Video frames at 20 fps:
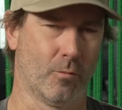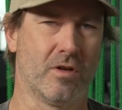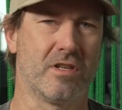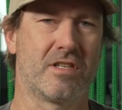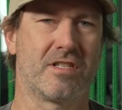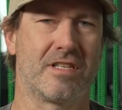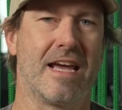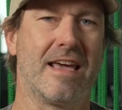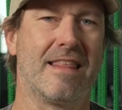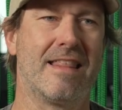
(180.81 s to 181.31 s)
would
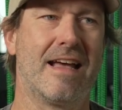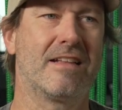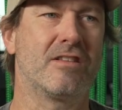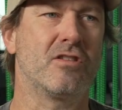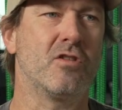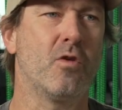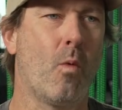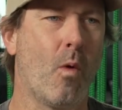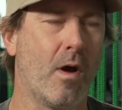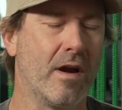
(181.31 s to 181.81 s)
say that
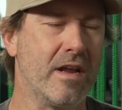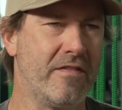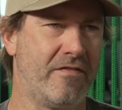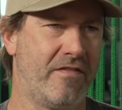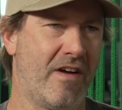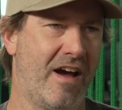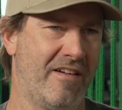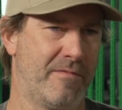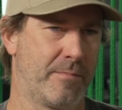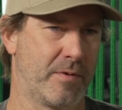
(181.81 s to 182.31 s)

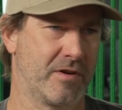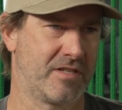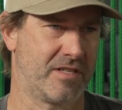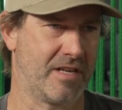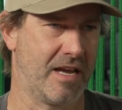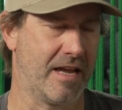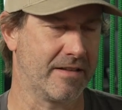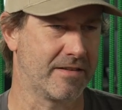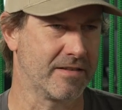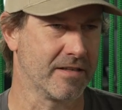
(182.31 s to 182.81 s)

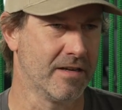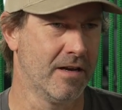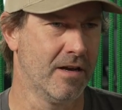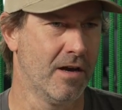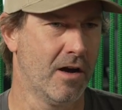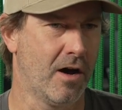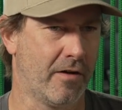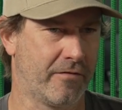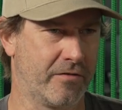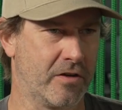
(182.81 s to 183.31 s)
25%
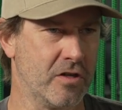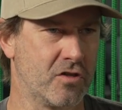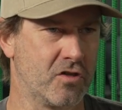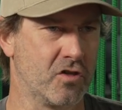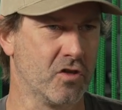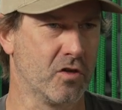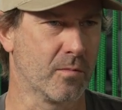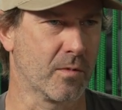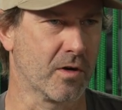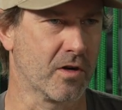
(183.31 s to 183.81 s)
of
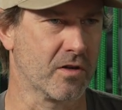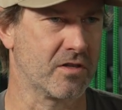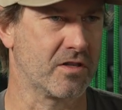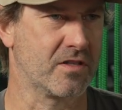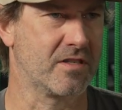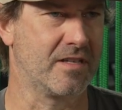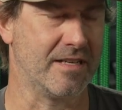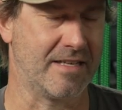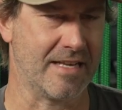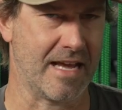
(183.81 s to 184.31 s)

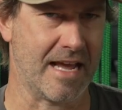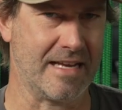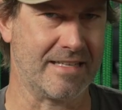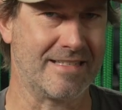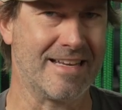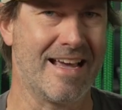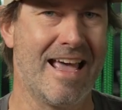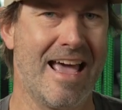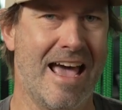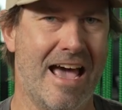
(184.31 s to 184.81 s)
consumers to
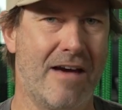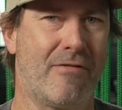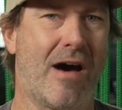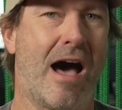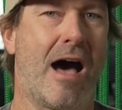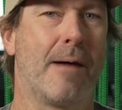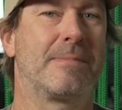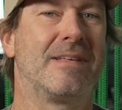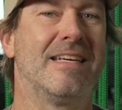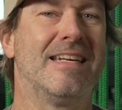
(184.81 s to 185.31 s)
date have
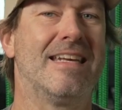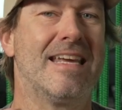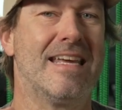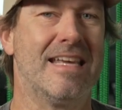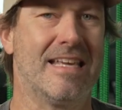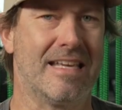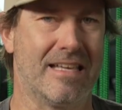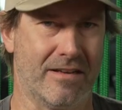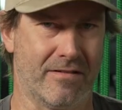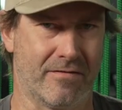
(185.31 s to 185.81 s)
opted
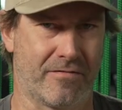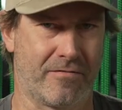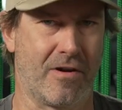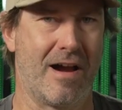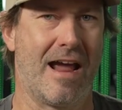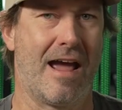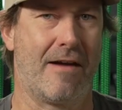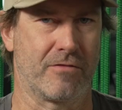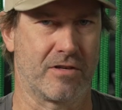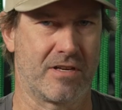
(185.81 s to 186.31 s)
in
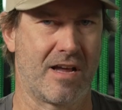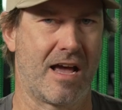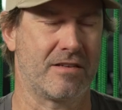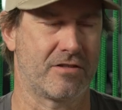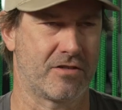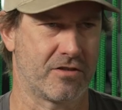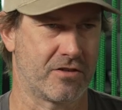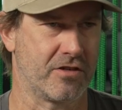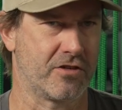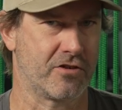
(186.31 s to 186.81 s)
for
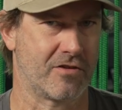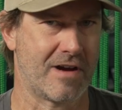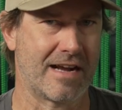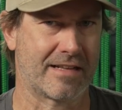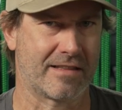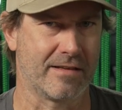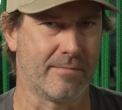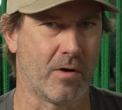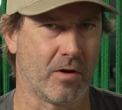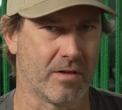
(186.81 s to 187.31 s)
advertisers to
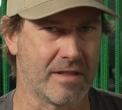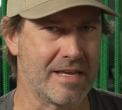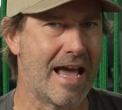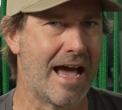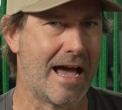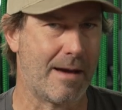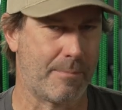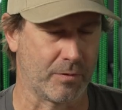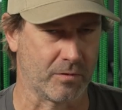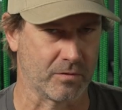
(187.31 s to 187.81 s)
track them on the
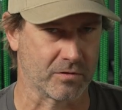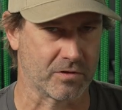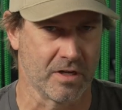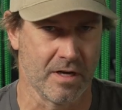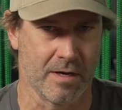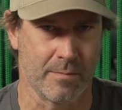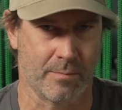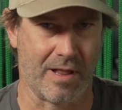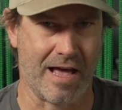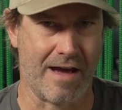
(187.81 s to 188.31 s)
Apple's
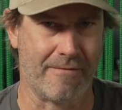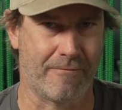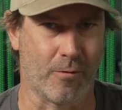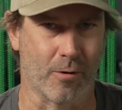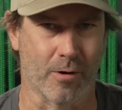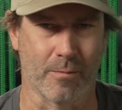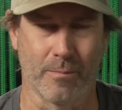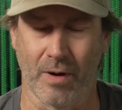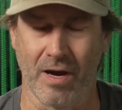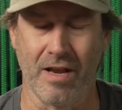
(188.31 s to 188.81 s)

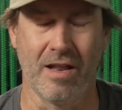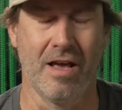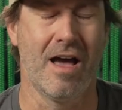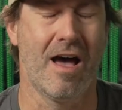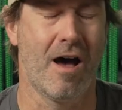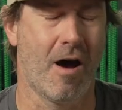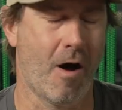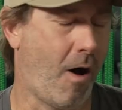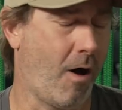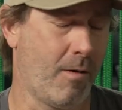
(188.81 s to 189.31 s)
platform, but
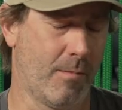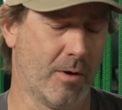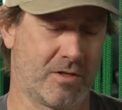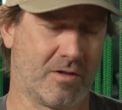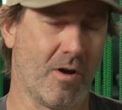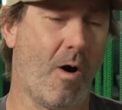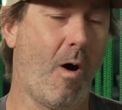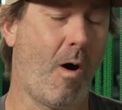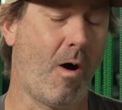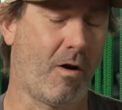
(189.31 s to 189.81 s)

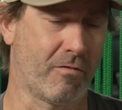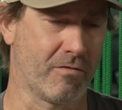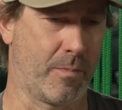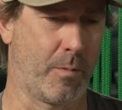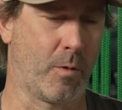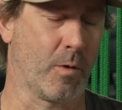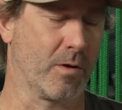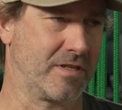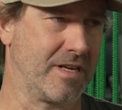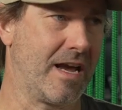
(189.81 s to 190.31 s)
almost all
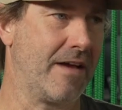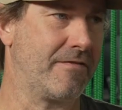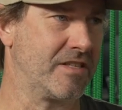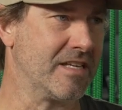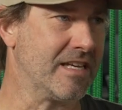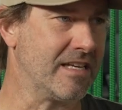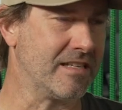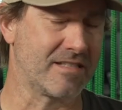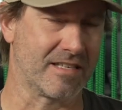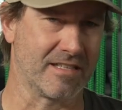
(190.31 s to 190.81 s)
reports I've
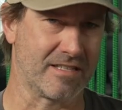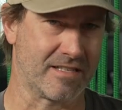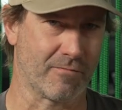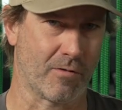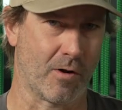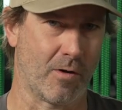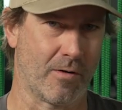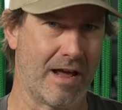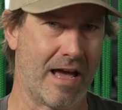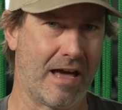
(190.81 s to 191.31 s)
seen since it
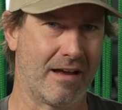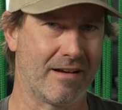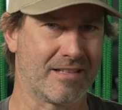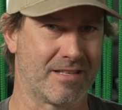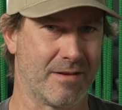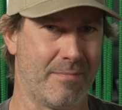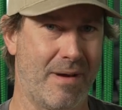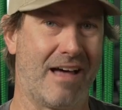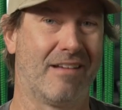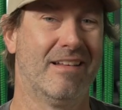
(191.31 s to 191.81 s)
rolled out
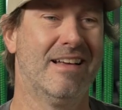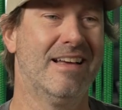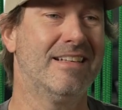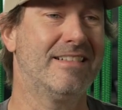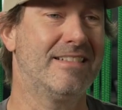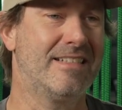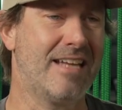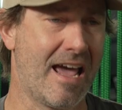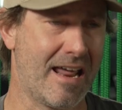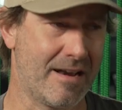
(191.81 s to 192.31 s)
is about
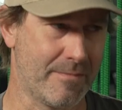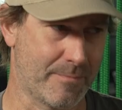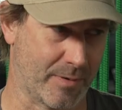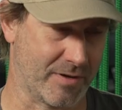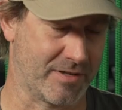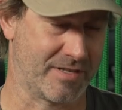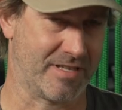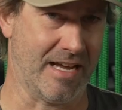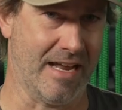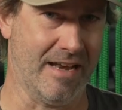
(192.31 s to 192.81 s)

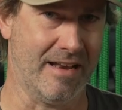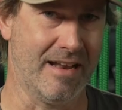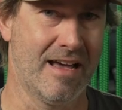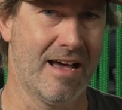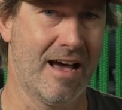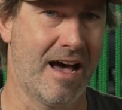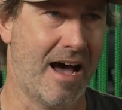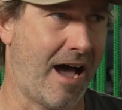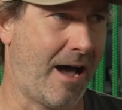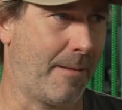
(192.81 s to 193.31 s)
10%
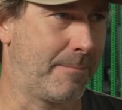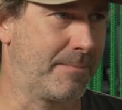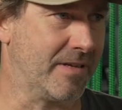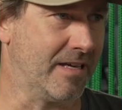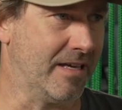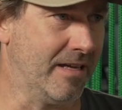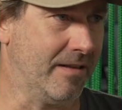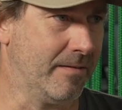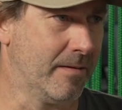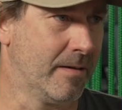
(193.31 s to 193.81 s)
yeah, opt
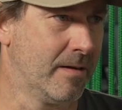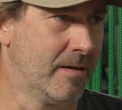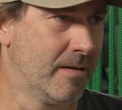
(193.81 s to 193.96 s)
in. I was